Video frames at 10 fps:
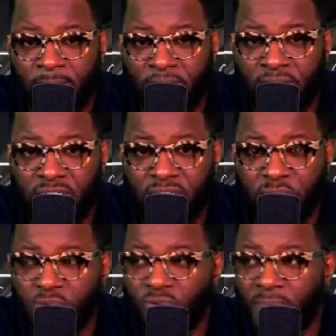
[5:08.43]
I just
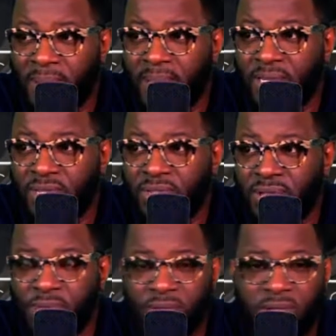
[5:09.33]
want to remind you
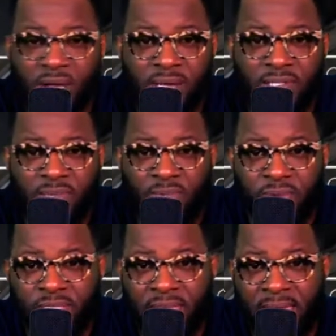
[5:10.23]
that regardless of what
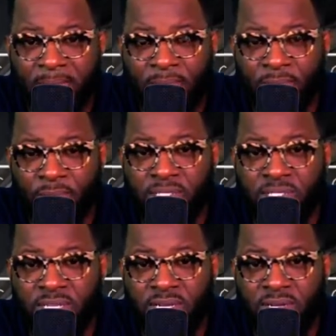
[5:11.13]
has happened, we
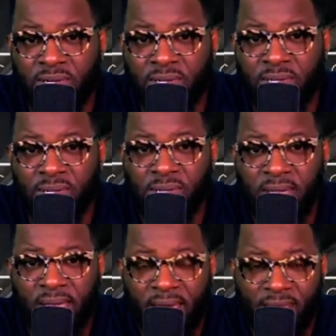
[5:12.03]
still
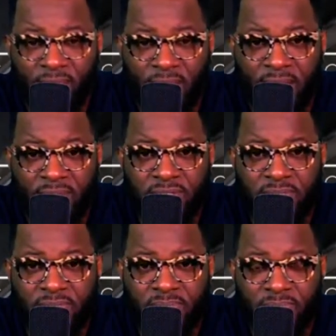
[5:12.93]
have a right
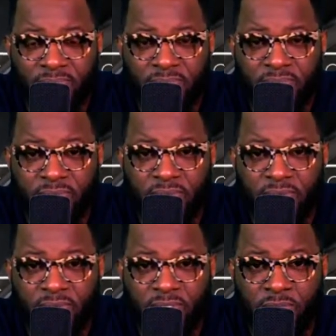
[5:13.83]

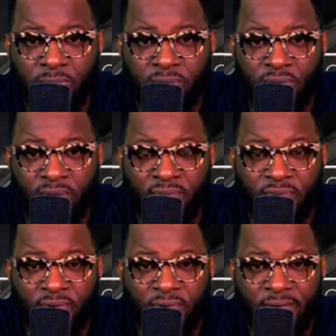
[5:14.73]
to be grateful.